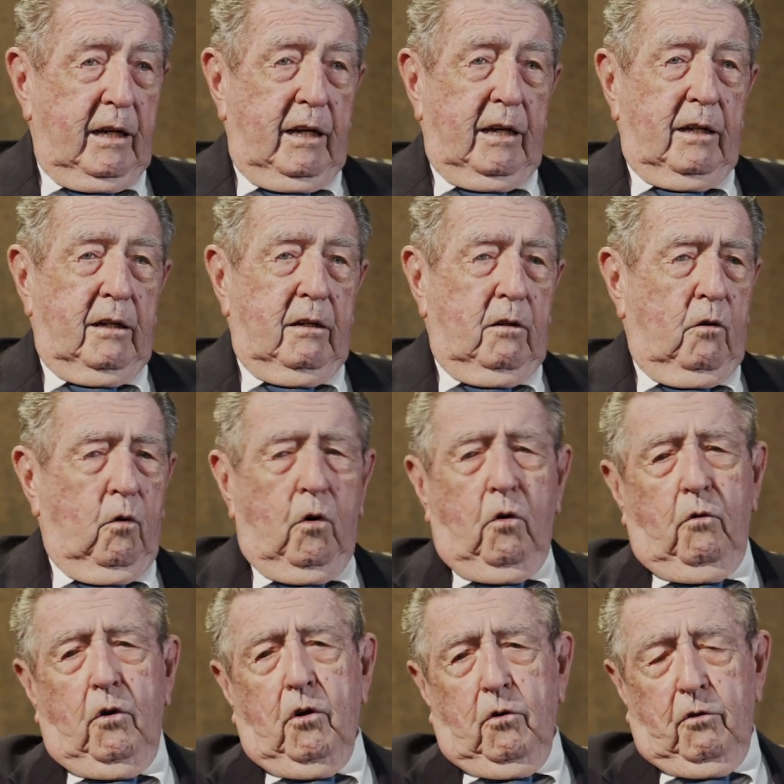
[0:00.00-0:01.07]
And
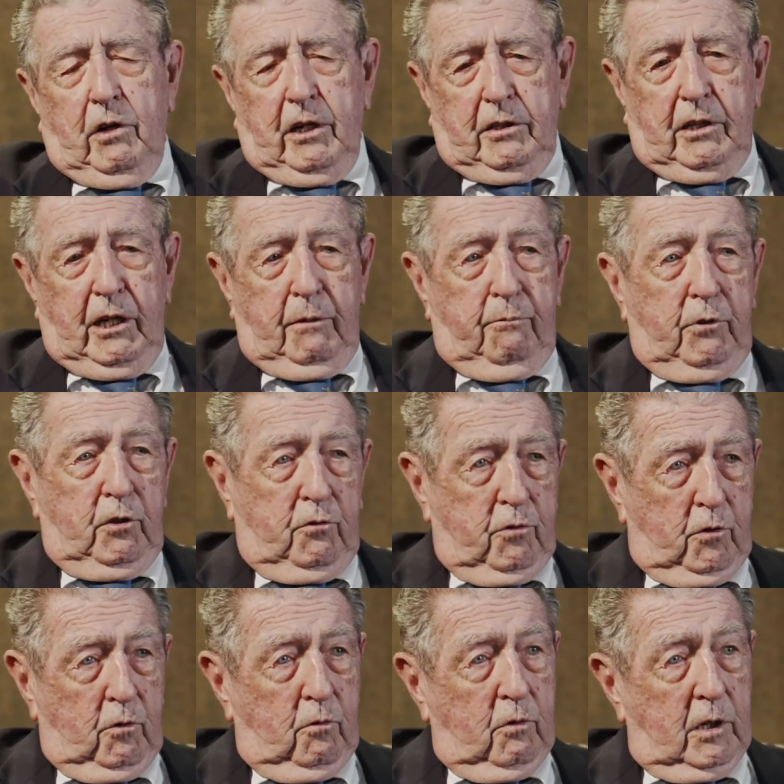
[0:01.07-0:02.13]
oh no, that can't be
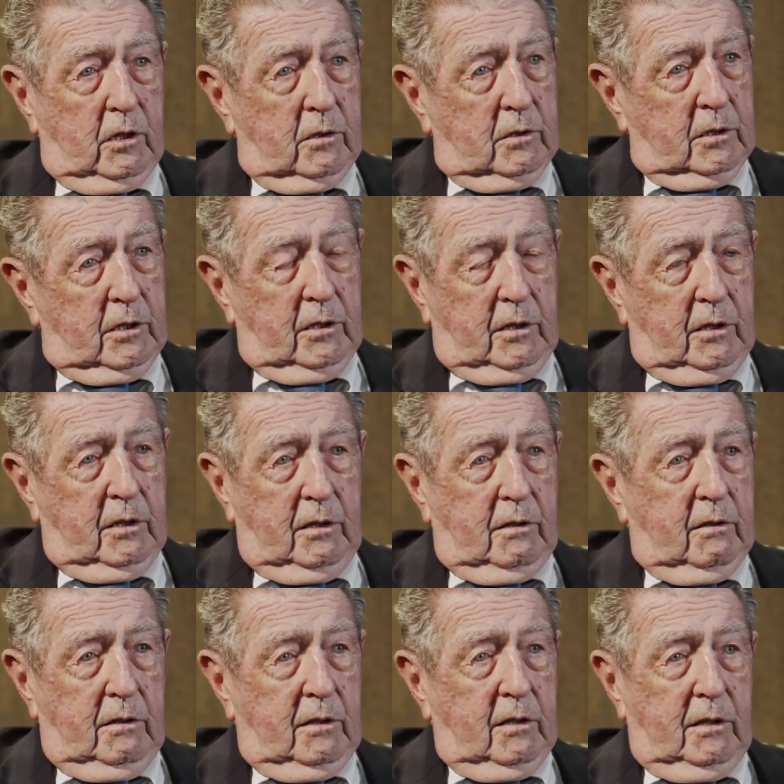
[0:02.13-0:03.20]
true. Well, eh,
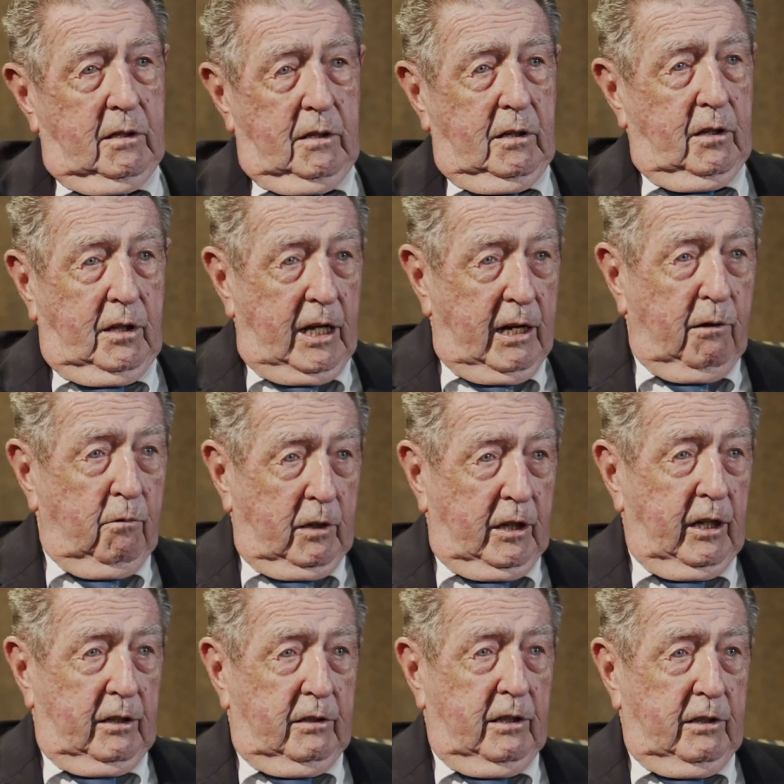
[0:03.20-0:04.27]
they were
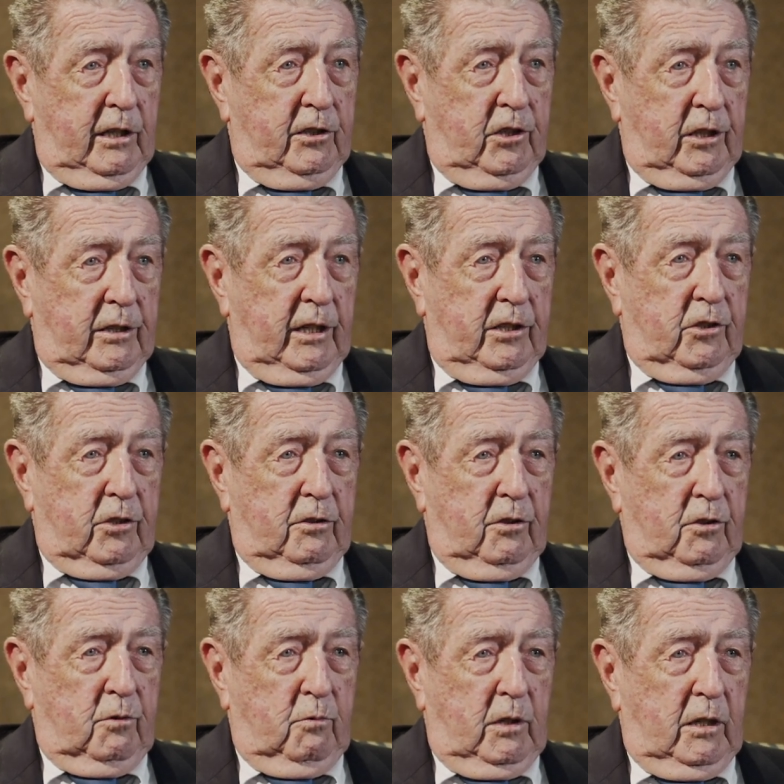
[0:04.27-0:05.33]
getting an education
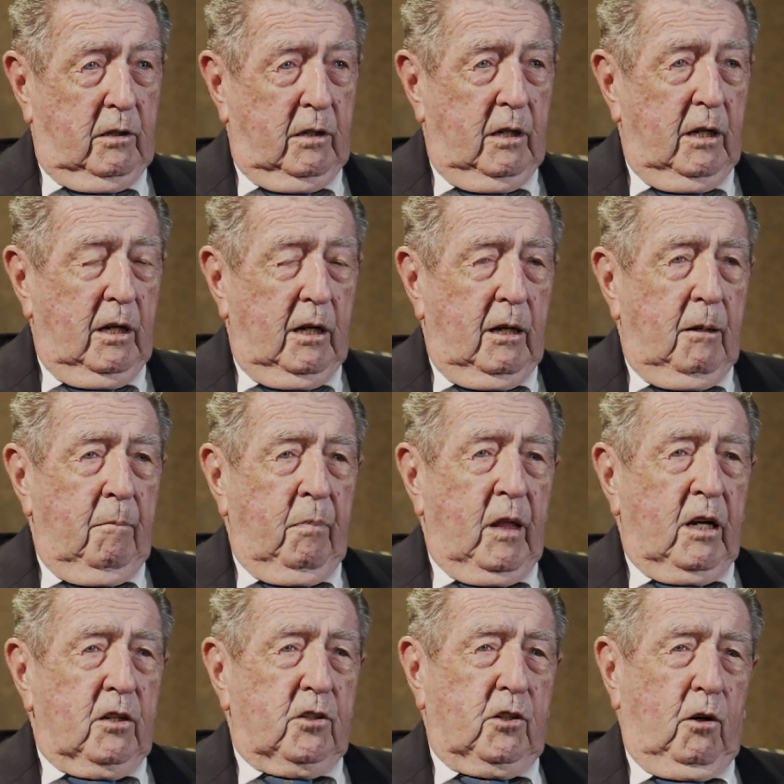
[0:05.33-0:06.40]
as well.
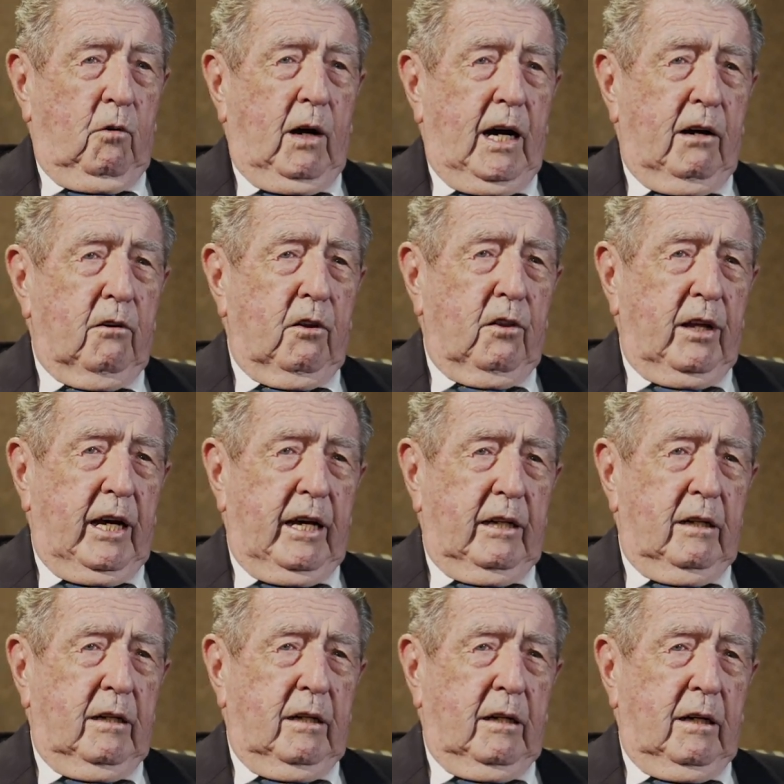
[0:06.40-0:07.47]
So out of
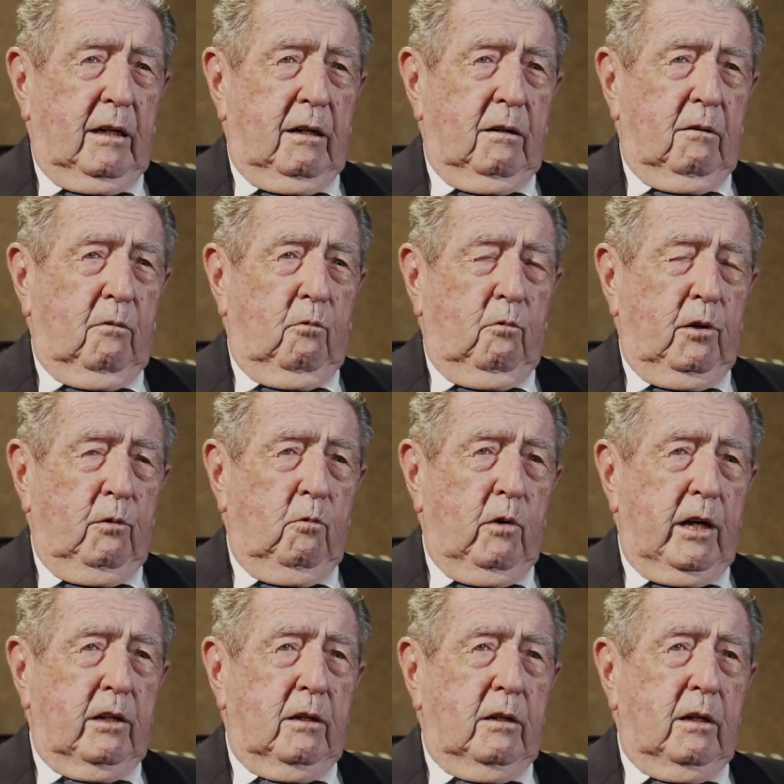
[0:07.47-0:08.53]
that, uh, we
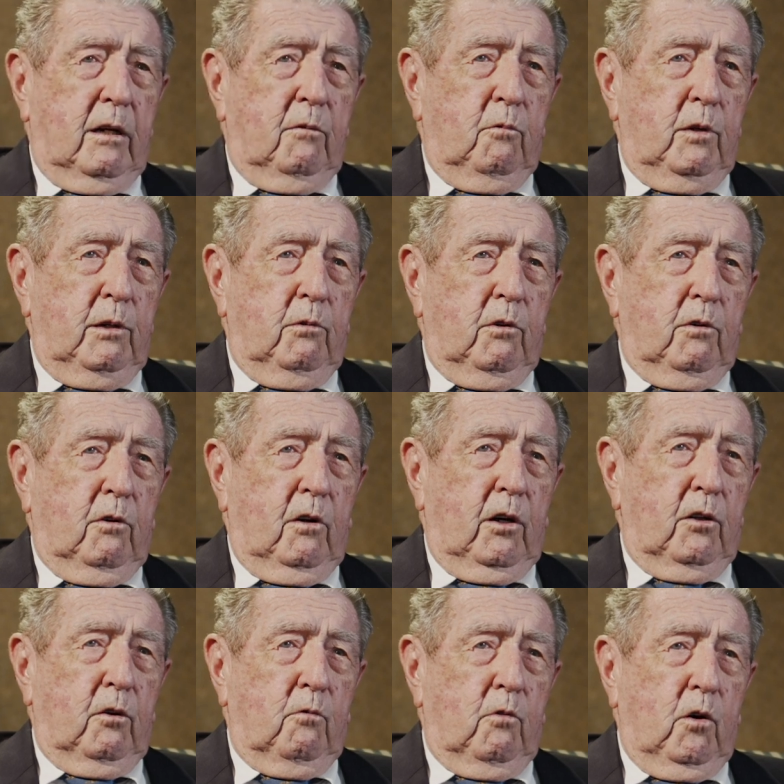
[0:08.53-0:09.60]
went and we were
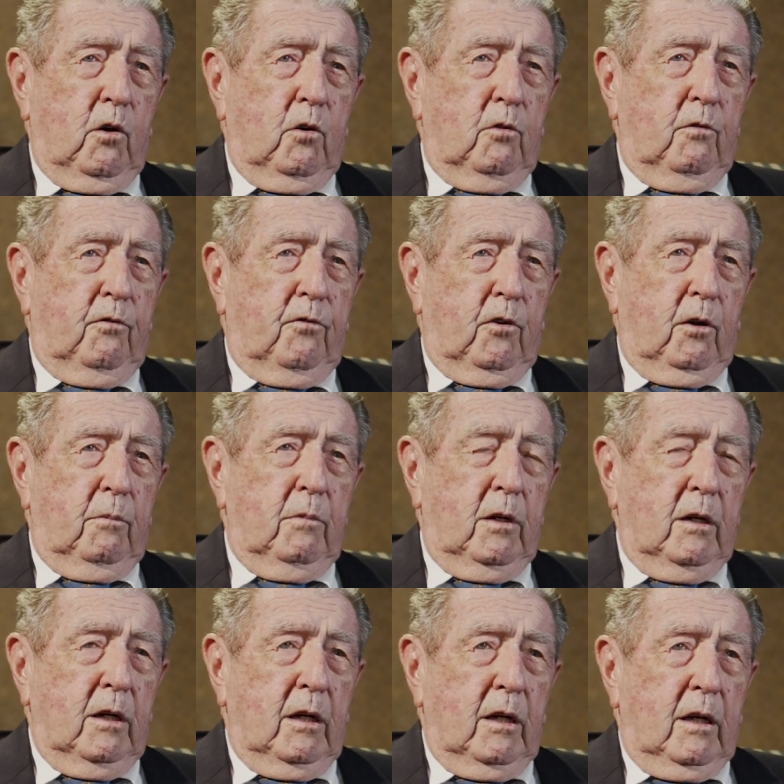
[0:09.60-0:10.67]
on the road from,
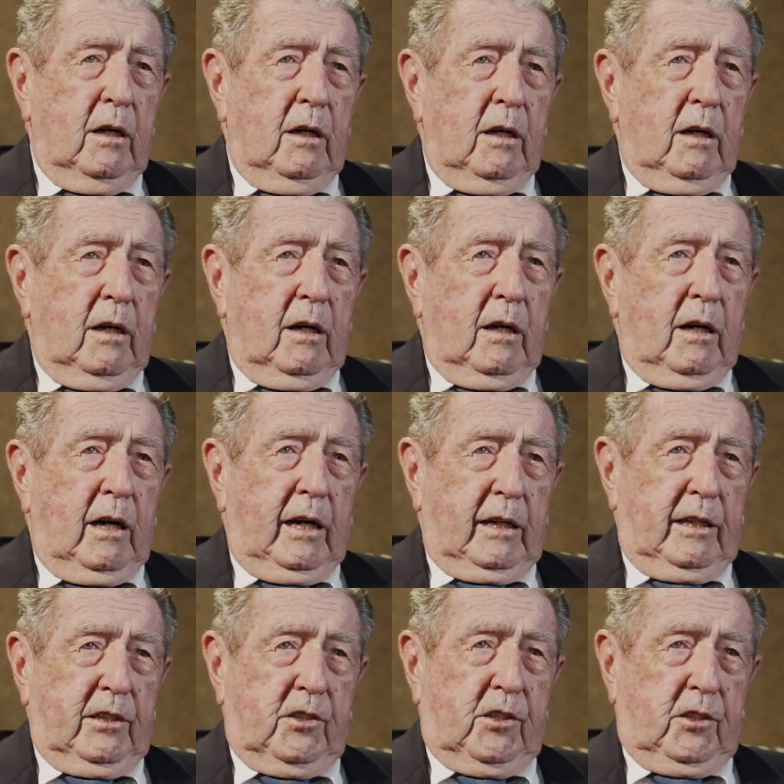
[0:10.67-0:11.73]
I
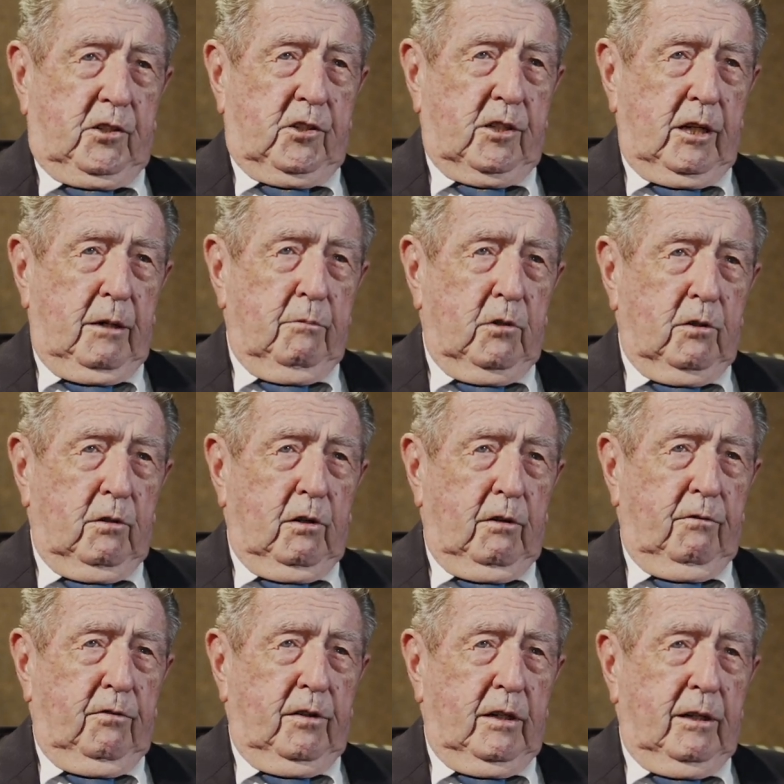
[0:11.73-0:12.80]
guess, the summer
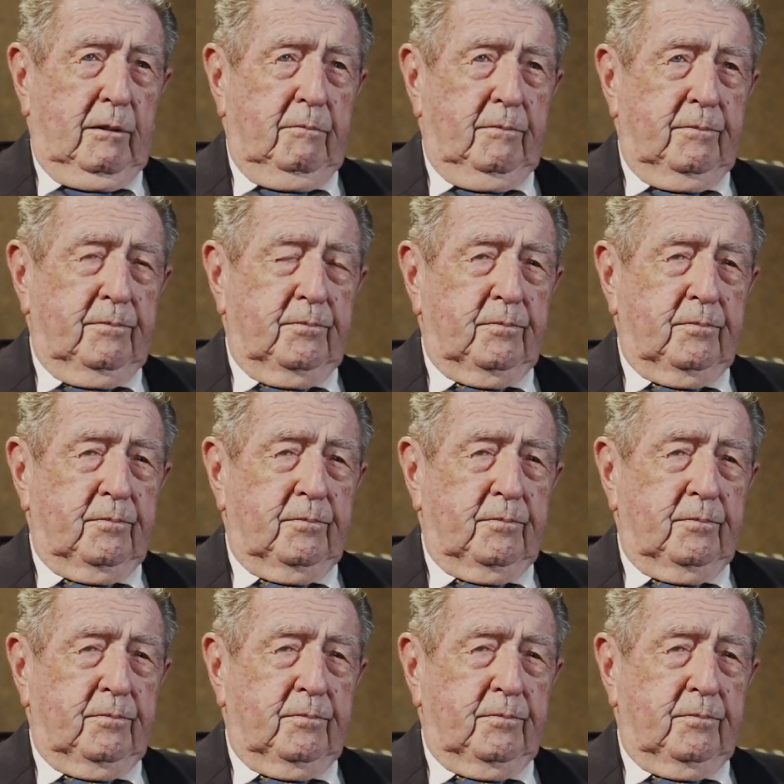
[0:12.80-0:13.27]
of um,